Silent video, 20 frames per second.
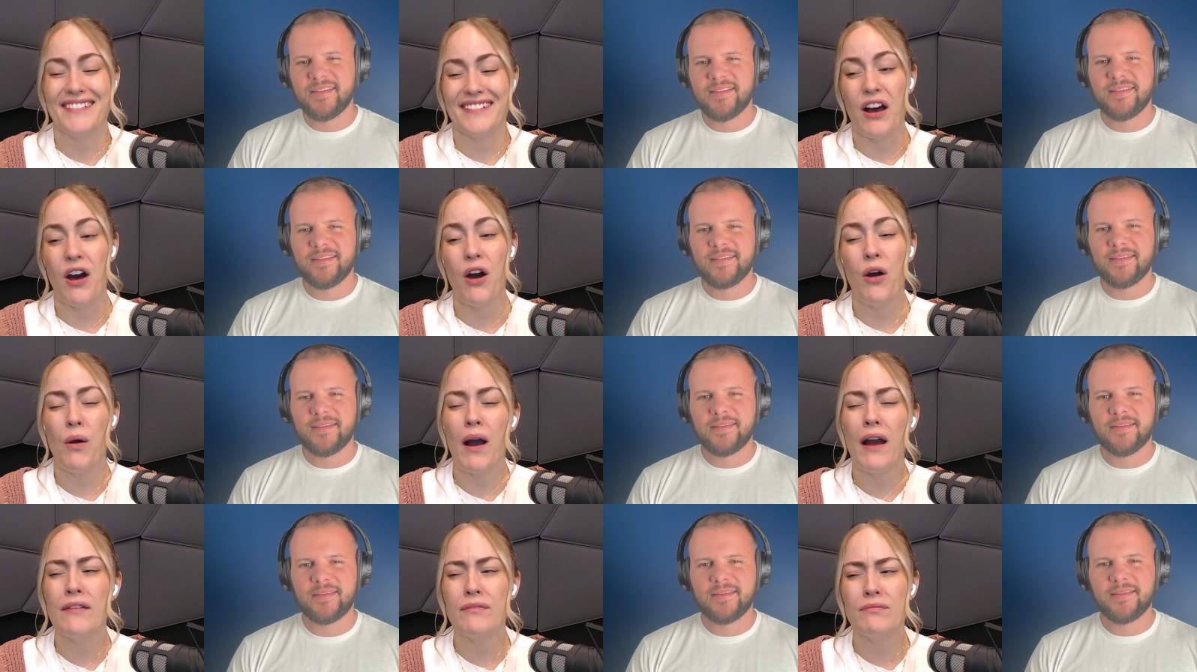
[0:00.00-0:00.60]
Speaker 1: Oh,
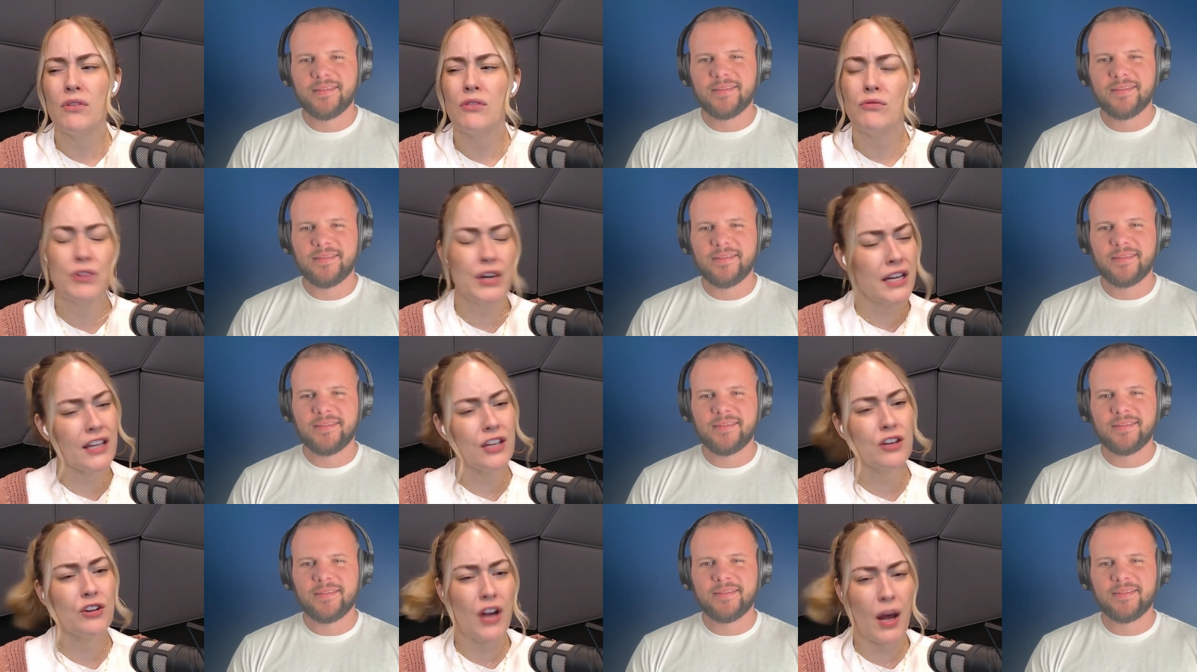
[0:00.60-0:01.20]
I
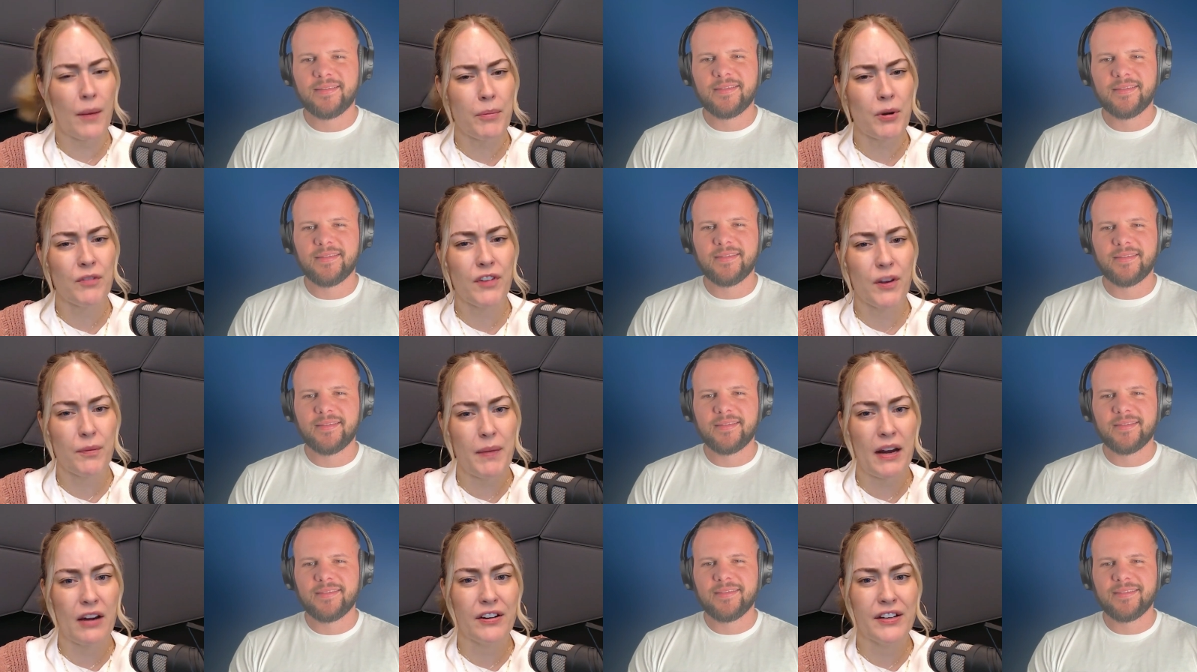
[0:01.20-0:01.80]
really, you're not
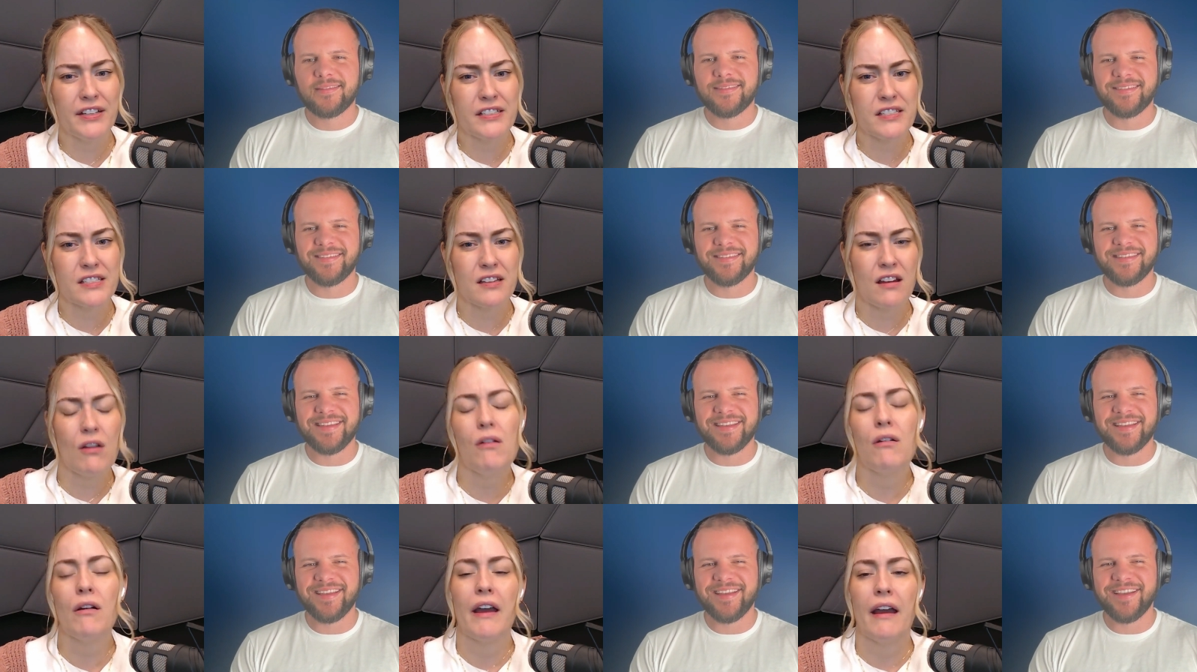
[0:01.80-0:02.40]
perfect parents?
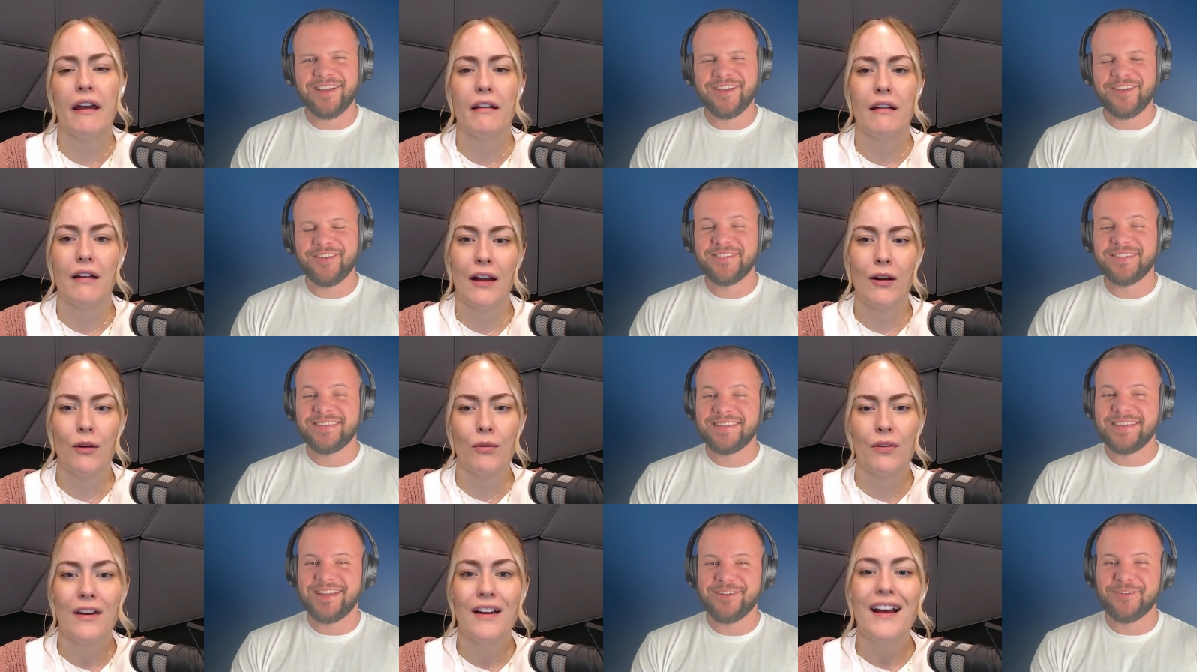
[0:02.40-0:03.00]
okay. Uh, I
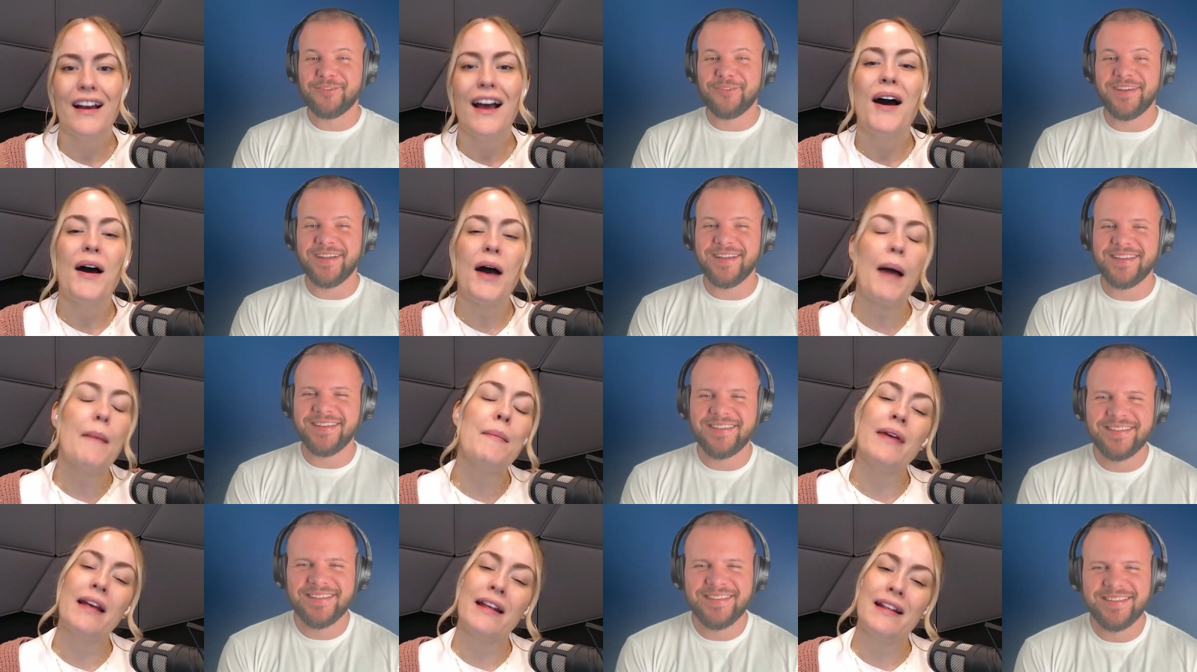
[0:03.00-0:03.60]
don't. That's why. I'm,